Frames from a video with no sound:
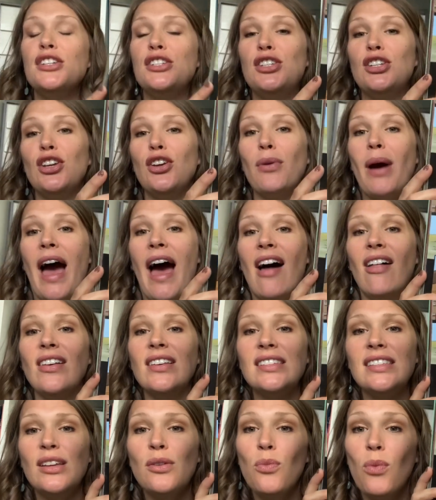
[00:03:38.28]
to
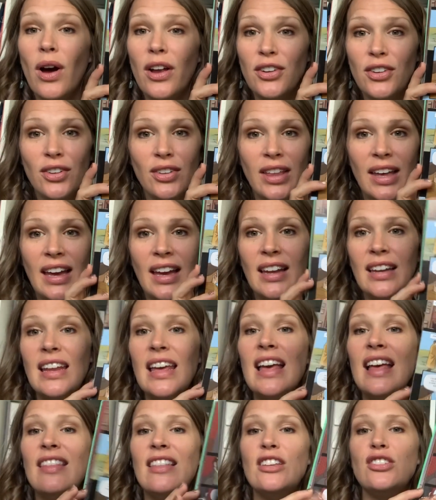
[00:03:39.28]
Alice in Wonderland.
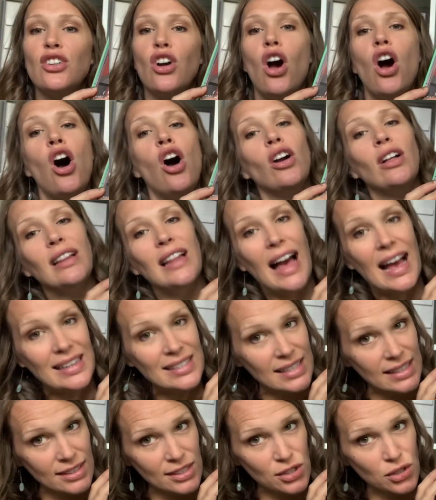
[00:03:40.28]
These are all
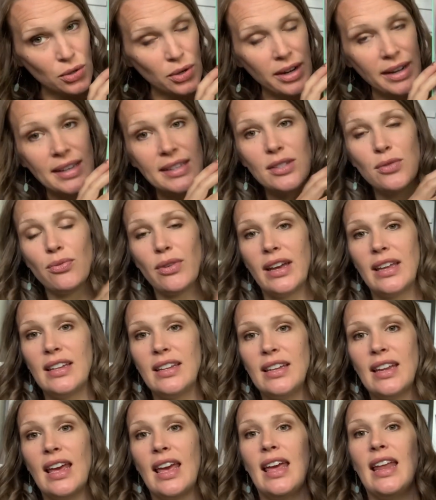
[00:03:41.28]
classic stories
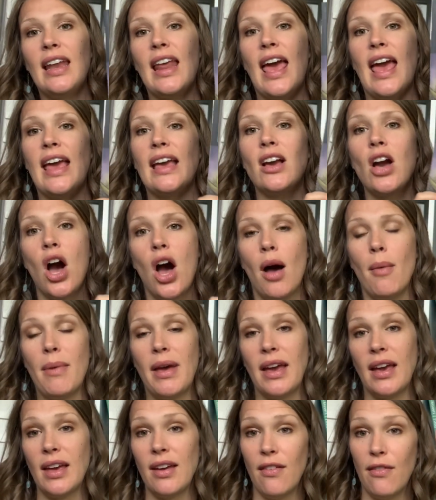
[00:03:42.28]
written in a
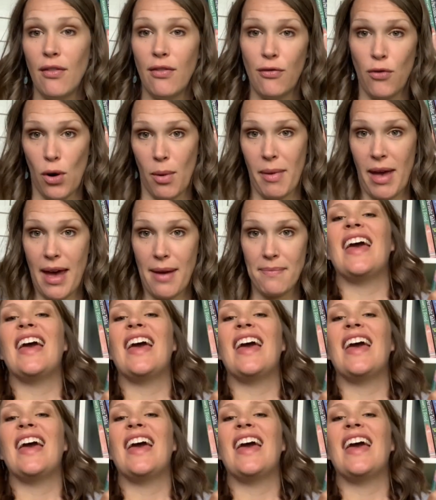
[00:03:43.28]
comic format.